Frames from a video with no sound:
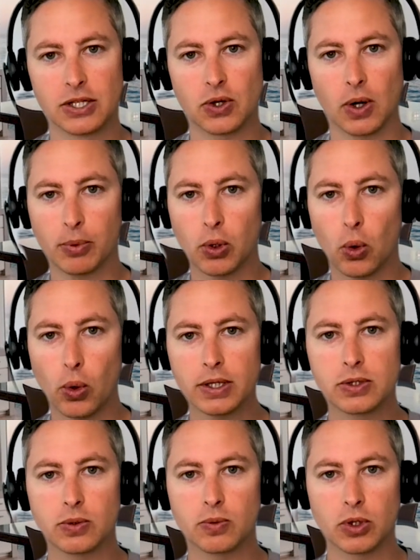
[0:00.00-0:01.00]
So I'm
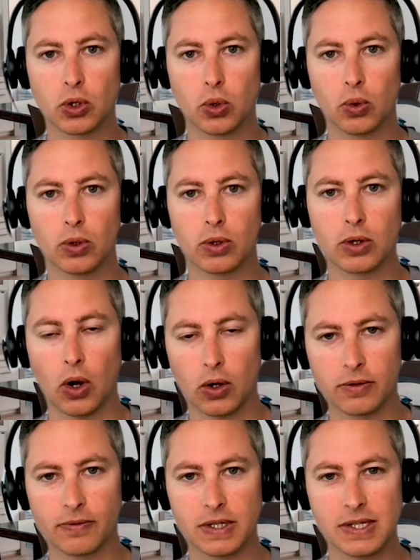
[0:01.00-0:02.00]
going to record
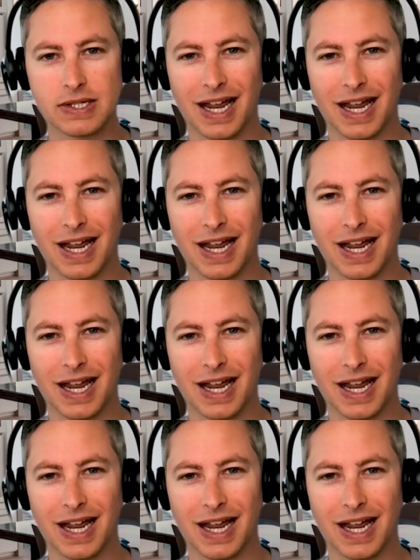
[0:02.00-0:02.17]
all of these.